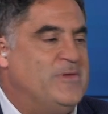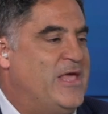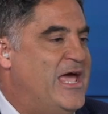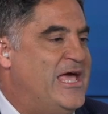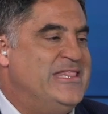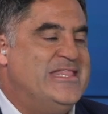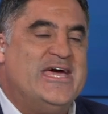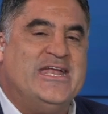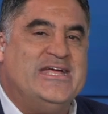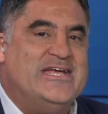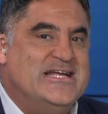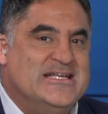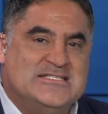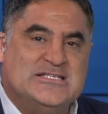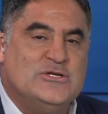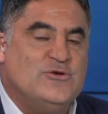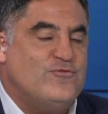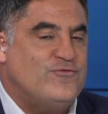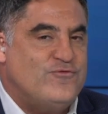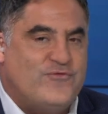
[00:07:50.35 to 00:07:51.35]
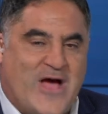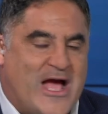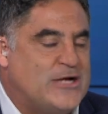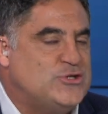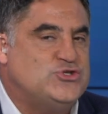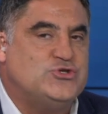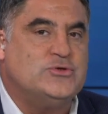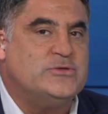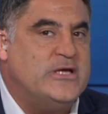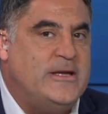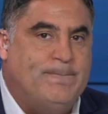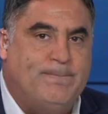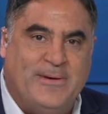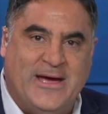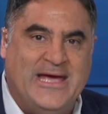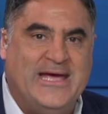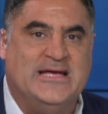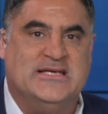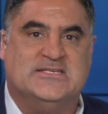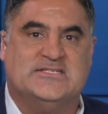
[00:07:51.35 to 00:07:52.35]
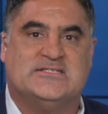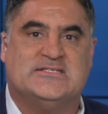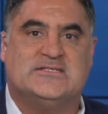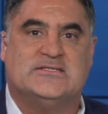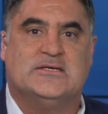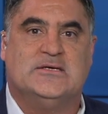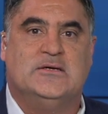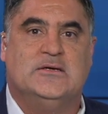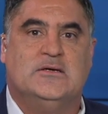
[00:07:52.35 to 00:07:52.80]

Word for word: and that isn't factually based?